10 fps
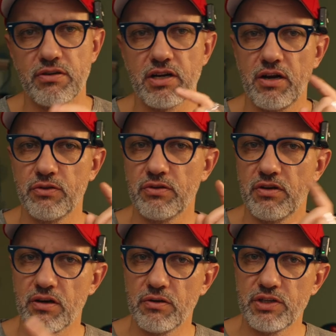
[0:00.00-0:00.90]
how to
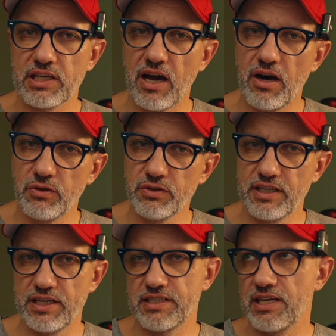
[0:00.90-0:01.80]
grow the
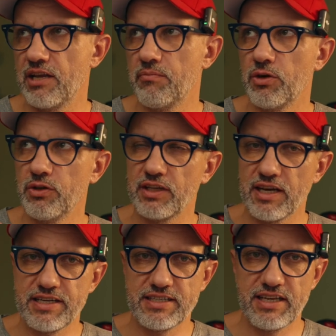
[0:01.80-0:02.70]
audience and monetize